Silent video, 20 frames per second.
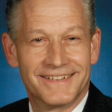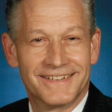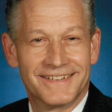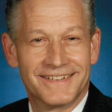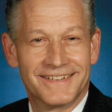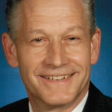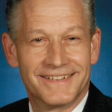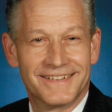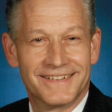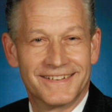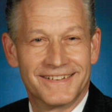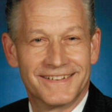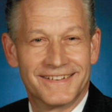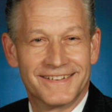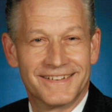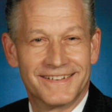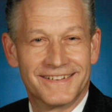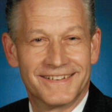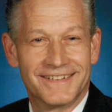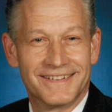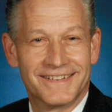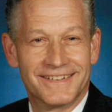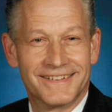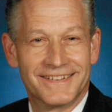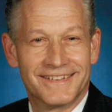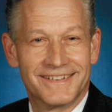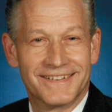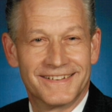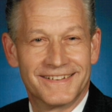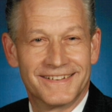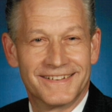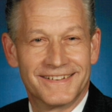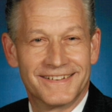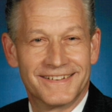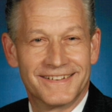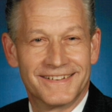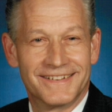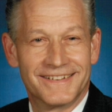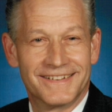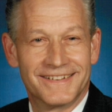
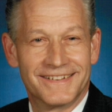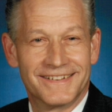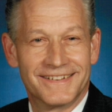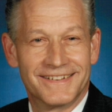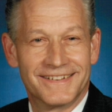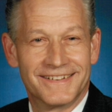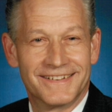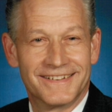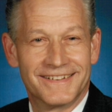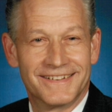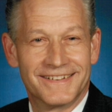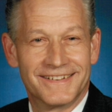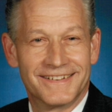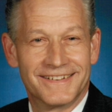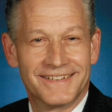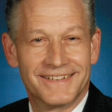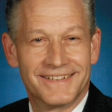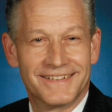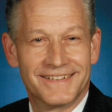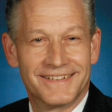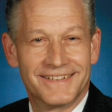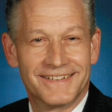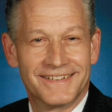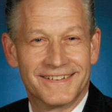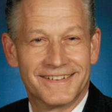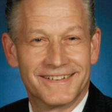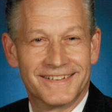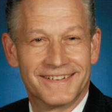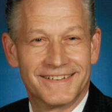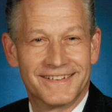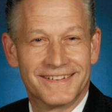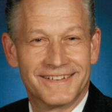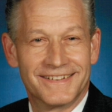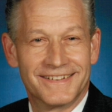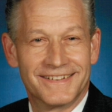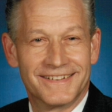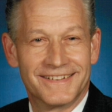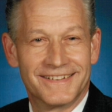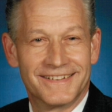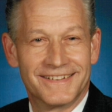
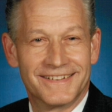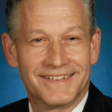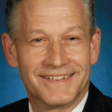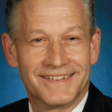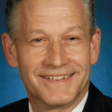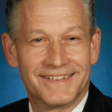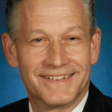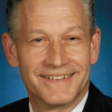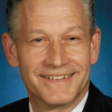[no speech]